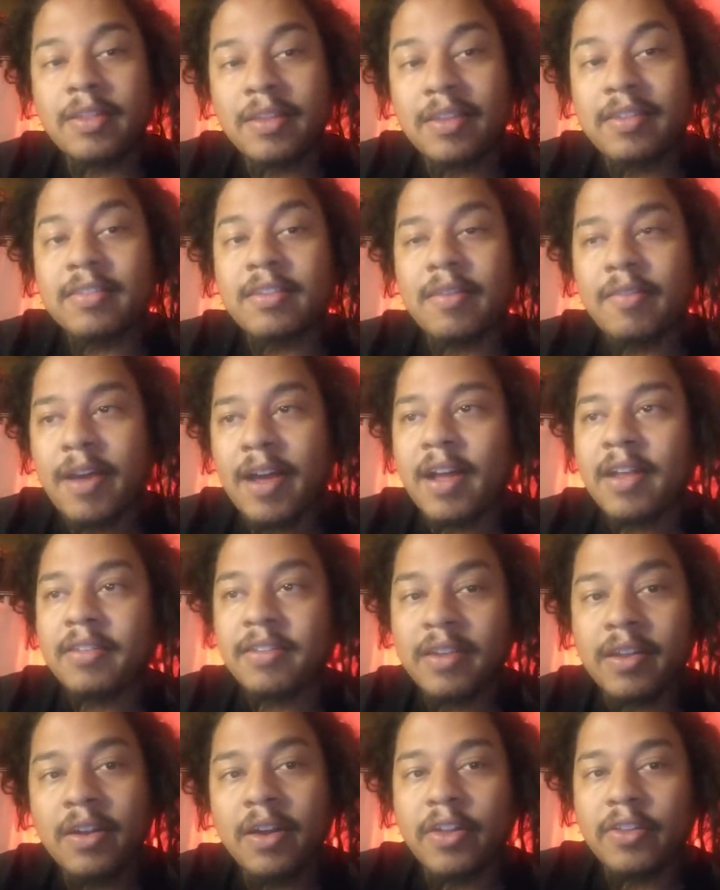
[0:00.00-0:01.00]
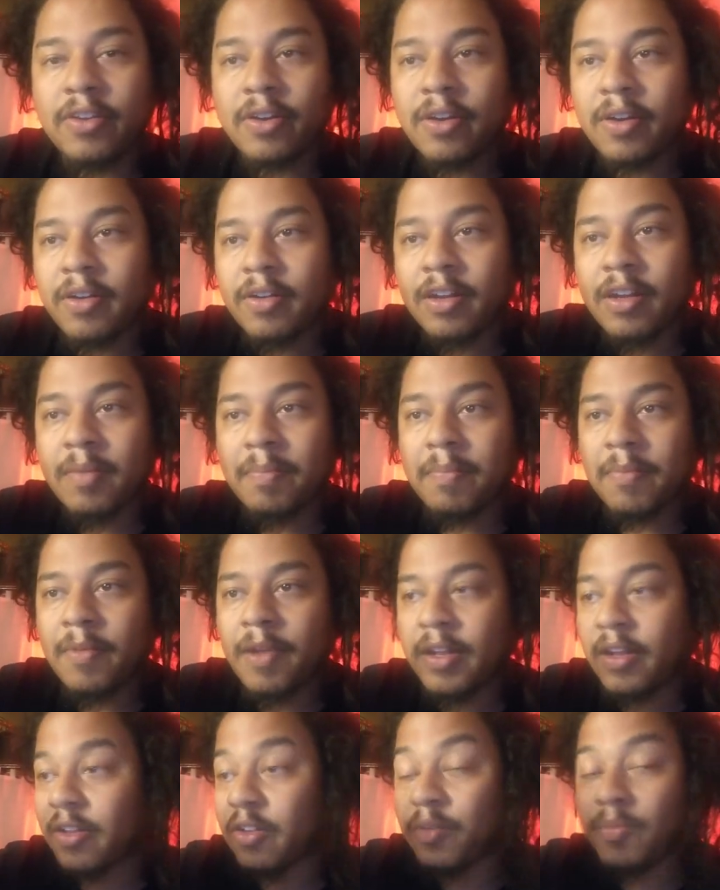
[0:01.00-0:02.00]
this stuff has in other
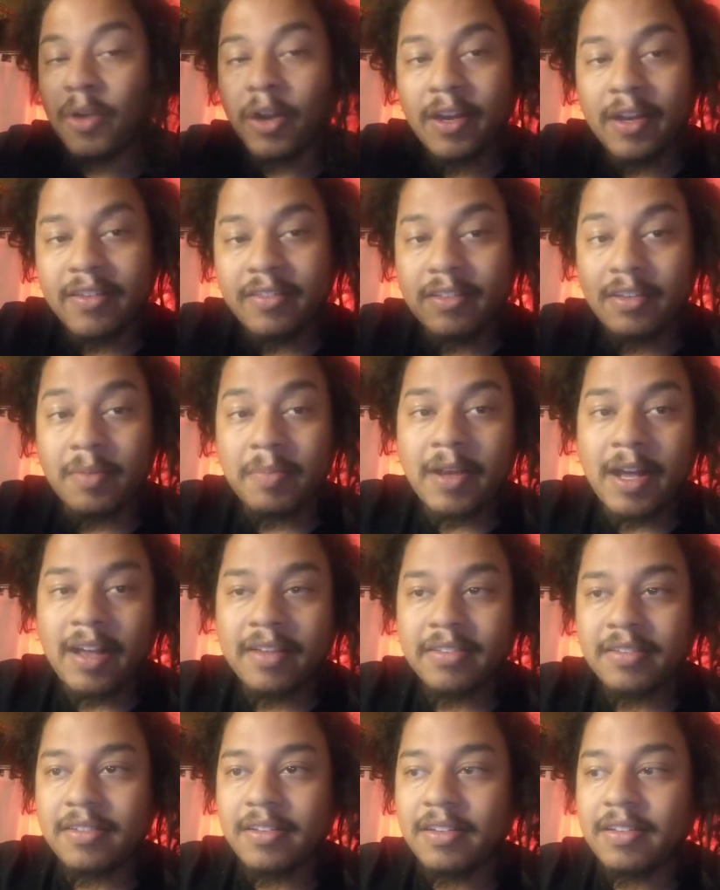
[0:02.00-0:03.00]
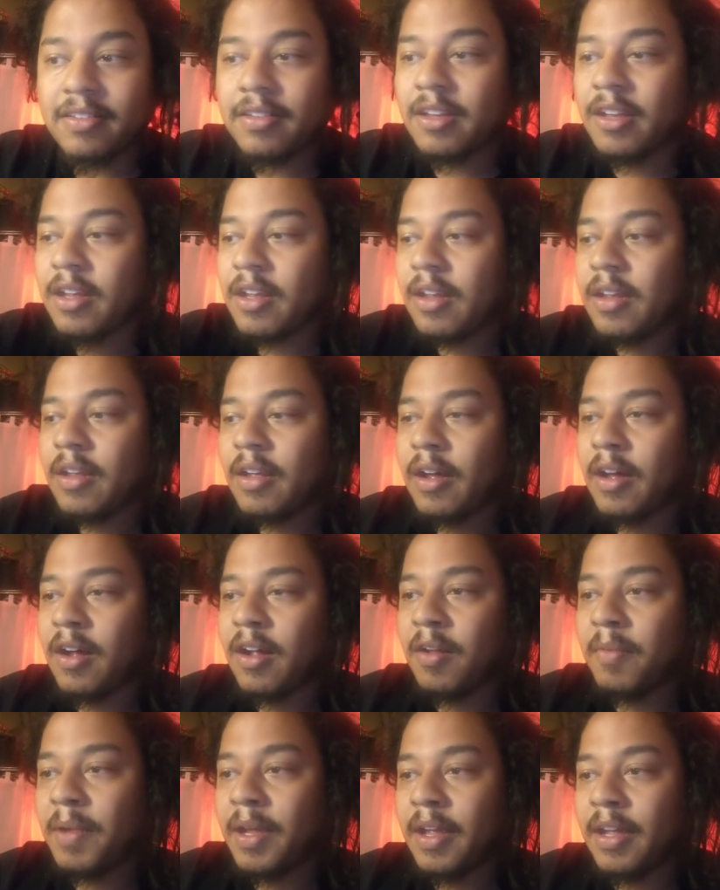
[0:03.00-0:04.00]
markets and capacities,
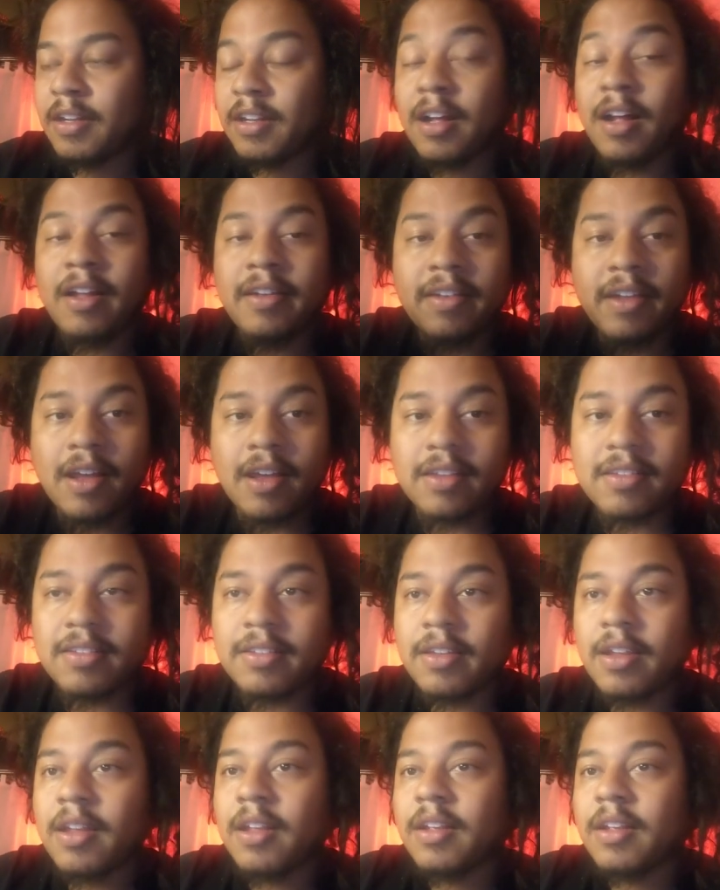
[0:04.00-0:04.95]
and contexts,